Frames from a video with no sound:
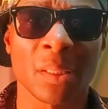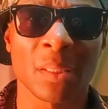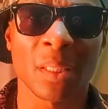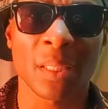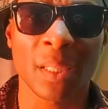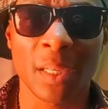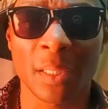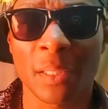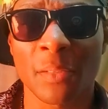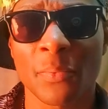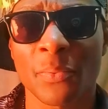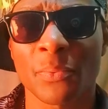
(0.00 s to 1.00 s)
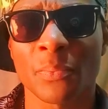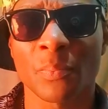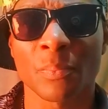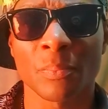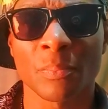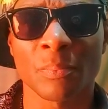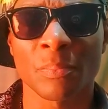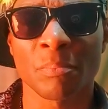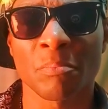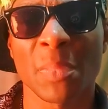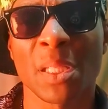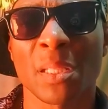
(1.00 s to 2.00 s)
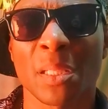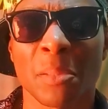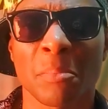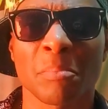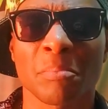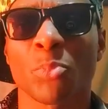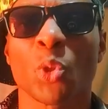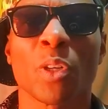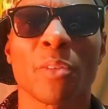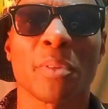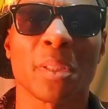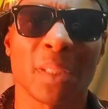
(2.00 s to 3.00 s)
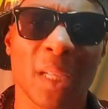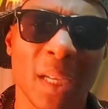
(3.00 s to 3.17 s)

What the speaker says: they kind of make him more of an